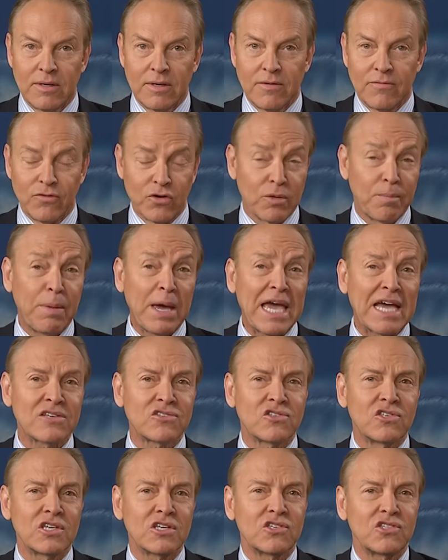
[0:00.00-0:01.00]
For the
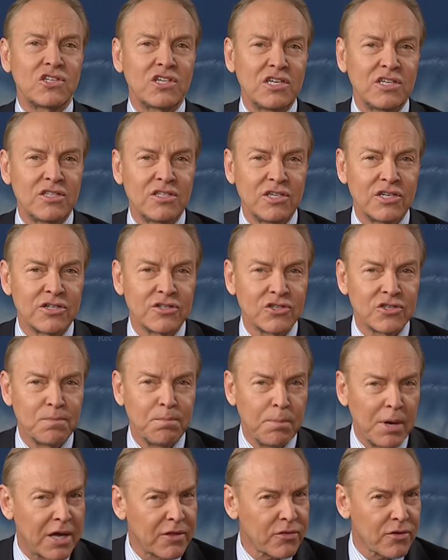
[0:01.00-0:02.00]
past 16 years,
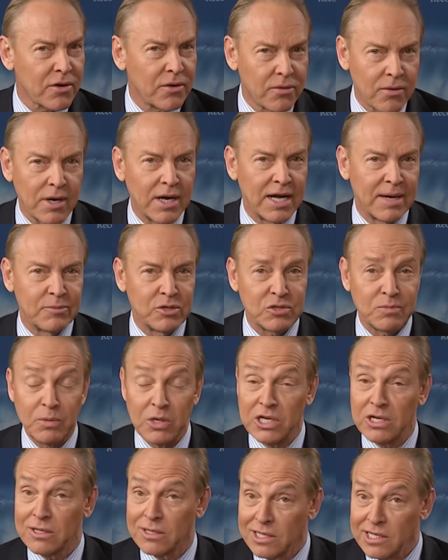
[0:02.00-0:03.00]
Beth Krom has
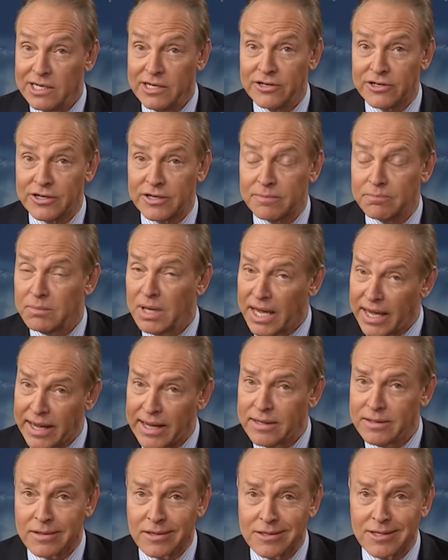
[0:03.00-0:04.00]
been a leader
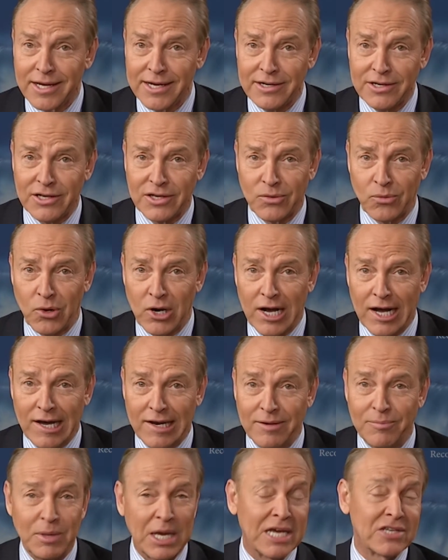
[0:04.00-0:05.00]
and a lightning
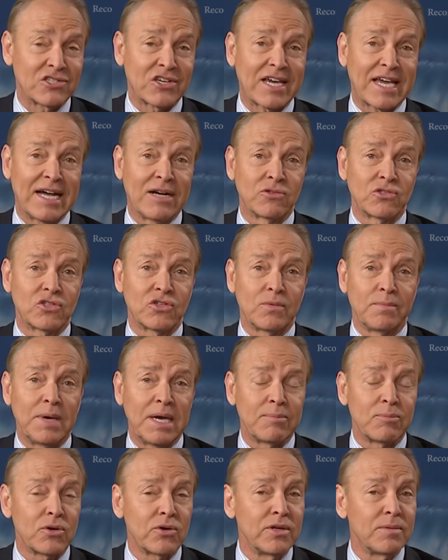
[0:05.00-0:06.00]
rod. As a council
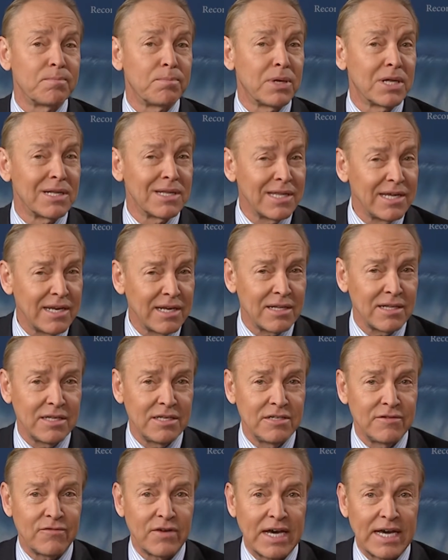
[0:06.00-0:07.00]
member in politically
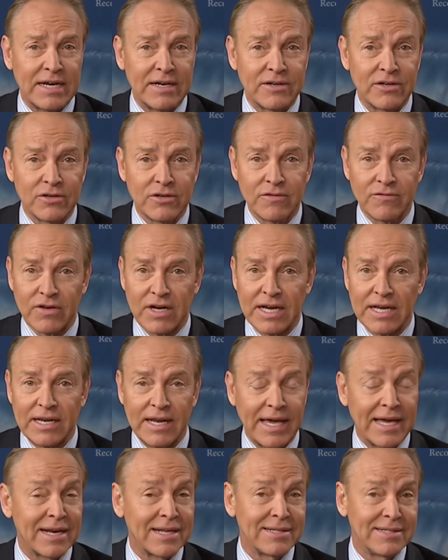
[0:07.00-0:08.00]
divided Irvine
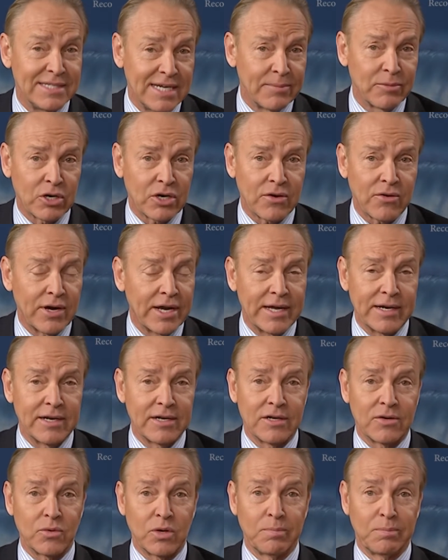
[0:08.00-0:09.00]
and a Democrat
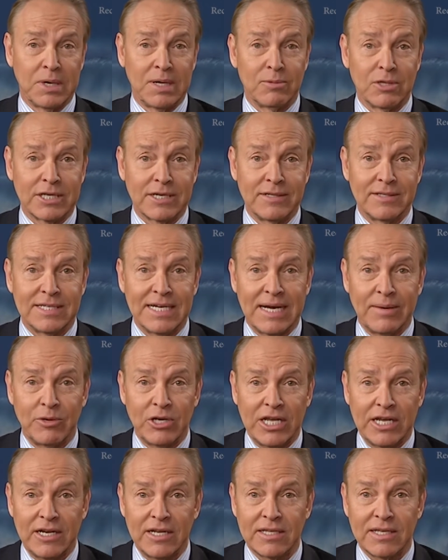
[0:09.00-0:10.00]
in a
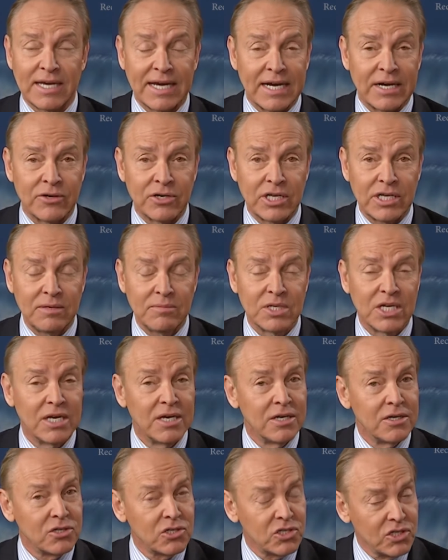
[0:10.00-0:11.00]
Republican-dominated county,
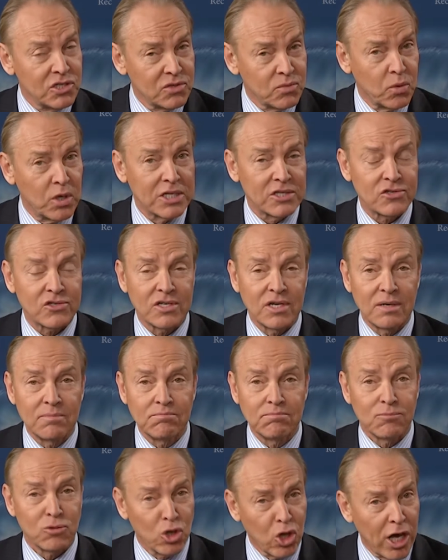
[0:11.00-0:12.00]
she's won
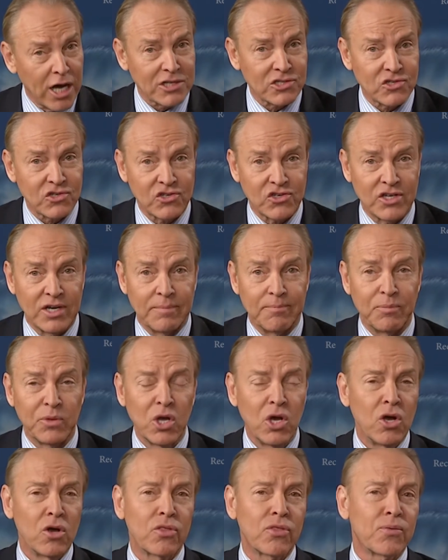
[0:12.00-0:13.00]
some, lost some.
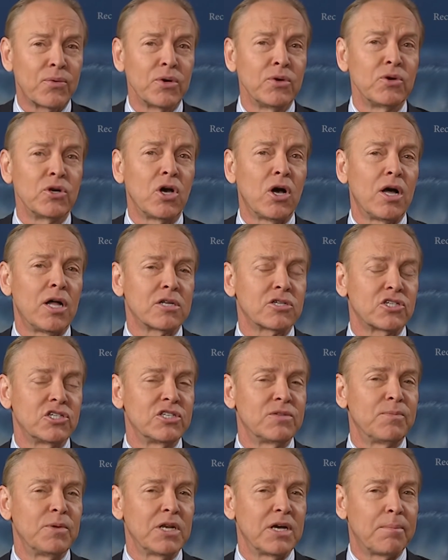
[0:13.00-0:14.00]
Through it all, she's
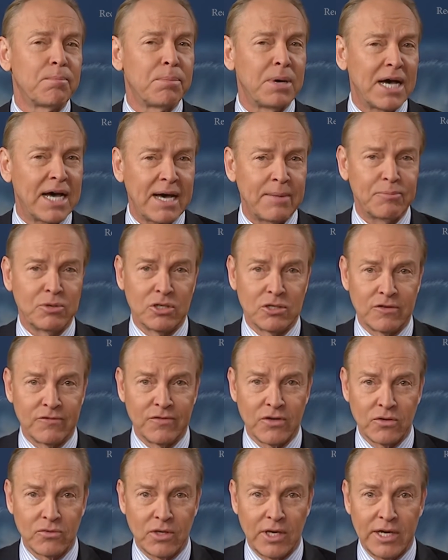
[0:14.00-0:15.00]
been a popular
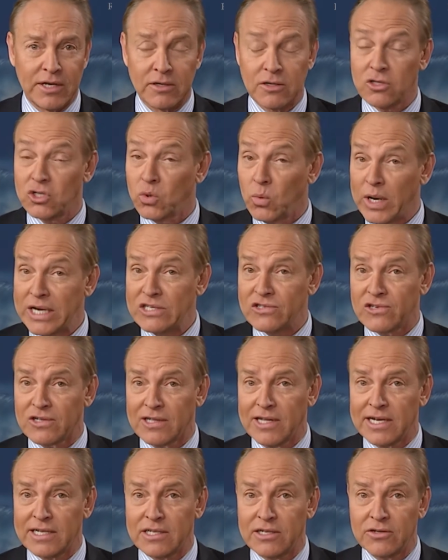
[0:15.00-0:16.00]
vote-getter, twice
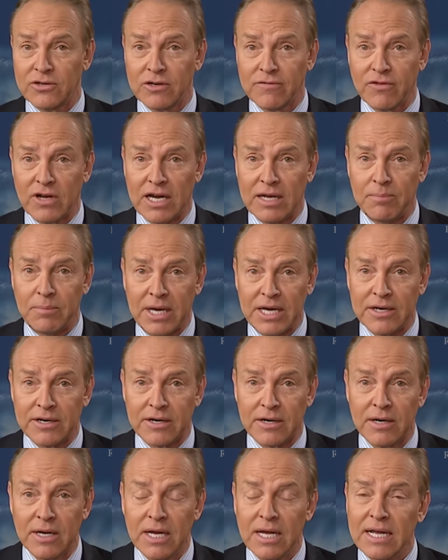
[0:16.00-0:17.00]
elected Irvine
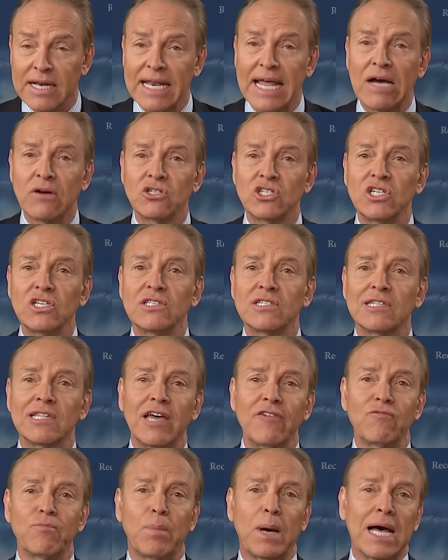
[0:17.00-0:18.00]
mayor. Now she's
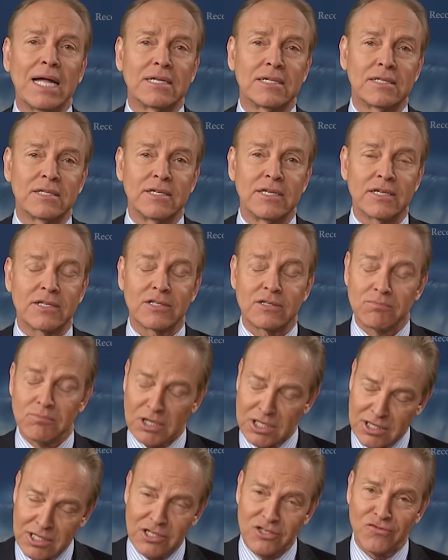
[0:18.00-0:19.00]
left politics,
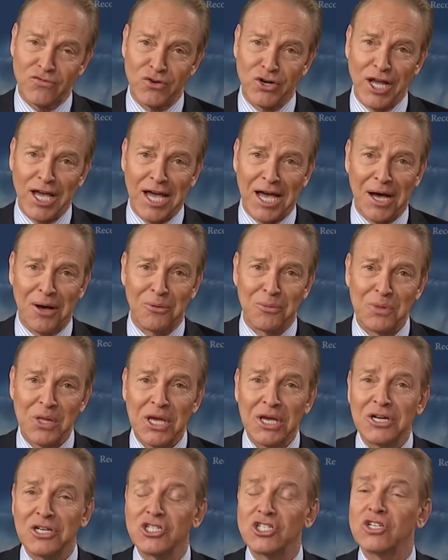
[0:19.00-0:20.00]
at least for now.
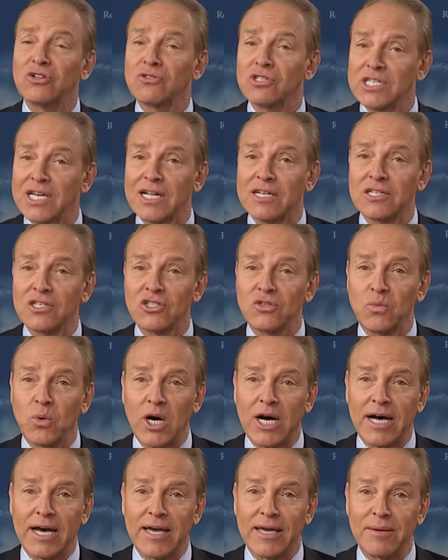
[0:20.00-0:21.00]
She'll tell us
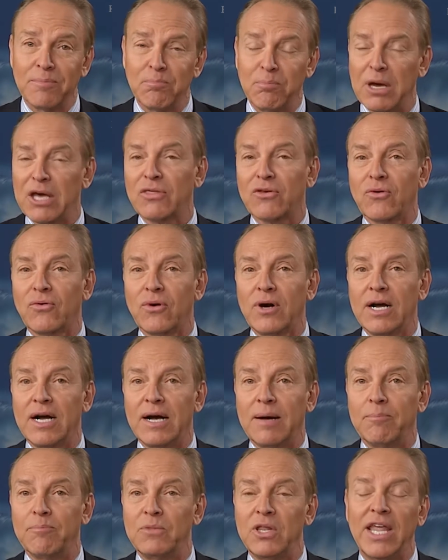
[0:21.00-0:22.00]
why. Beth
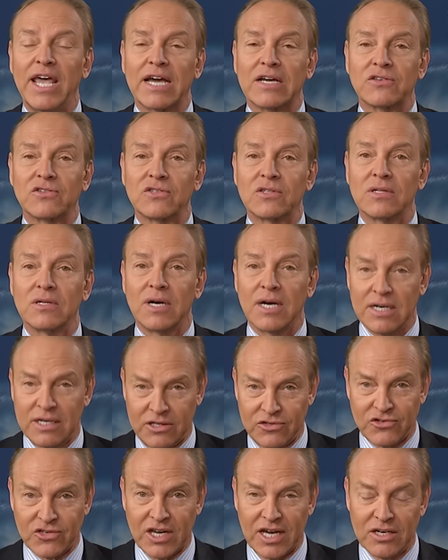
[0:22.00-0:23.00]
Krom, next on
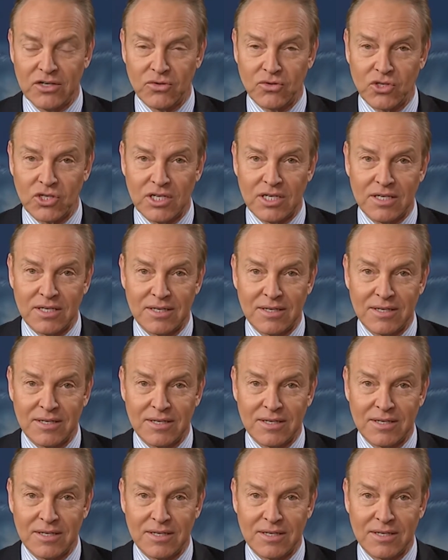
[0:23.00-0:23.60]
Inside OC.